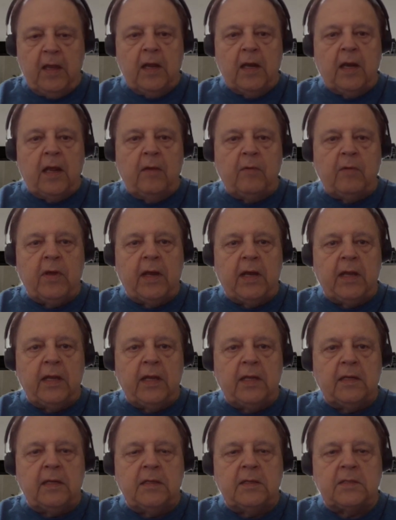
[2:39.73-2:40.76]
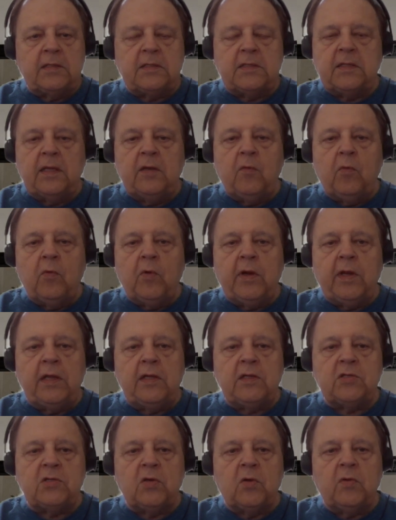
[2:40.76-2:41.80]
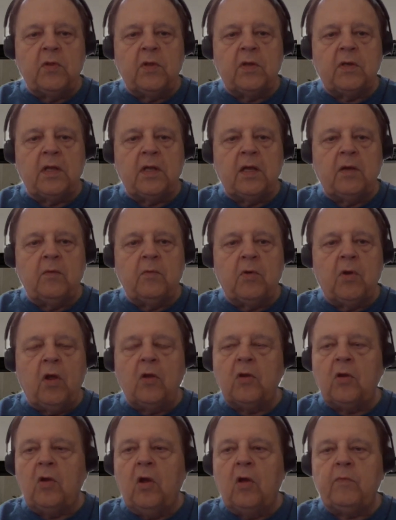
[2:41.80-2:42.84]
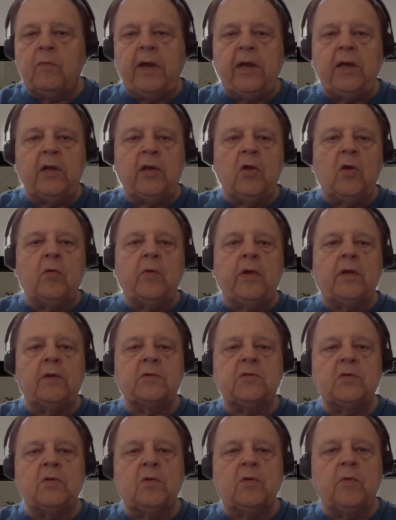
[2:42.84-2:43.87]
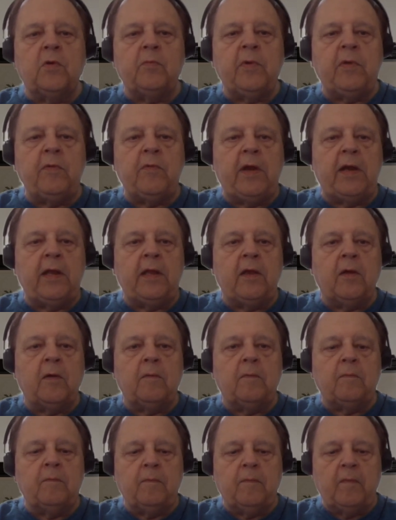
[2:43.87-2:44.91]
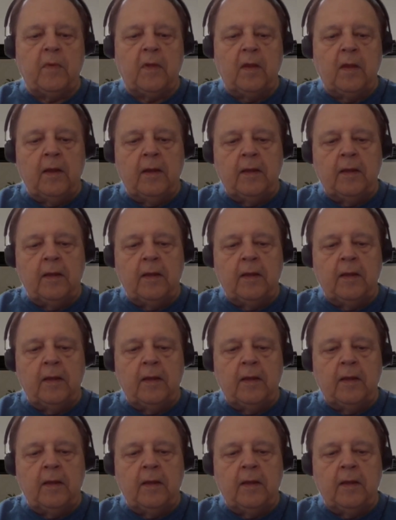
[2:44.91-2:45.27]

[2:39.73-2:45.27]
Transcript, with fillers: I've got to get this thing working so that uh, we're all, all ready to go here. So, we'll be ready here.